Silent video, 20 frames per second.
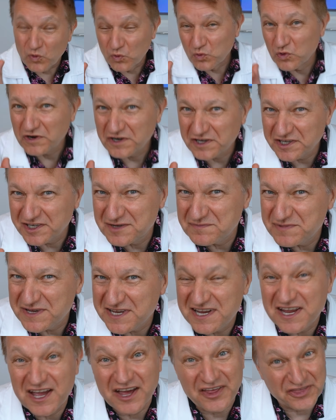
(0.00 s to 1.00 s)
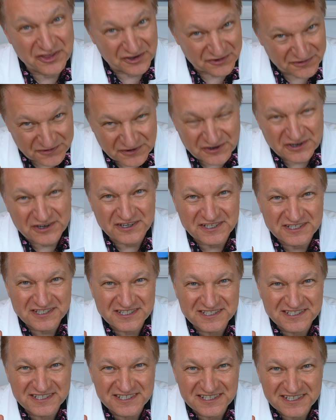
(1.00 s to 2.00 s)
we're gonna be the
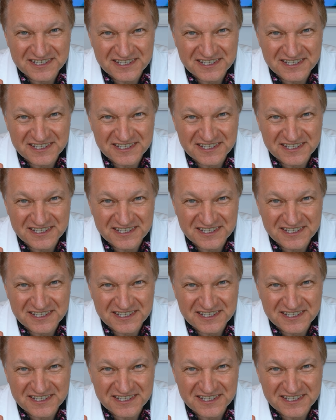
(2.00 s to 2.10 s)
first.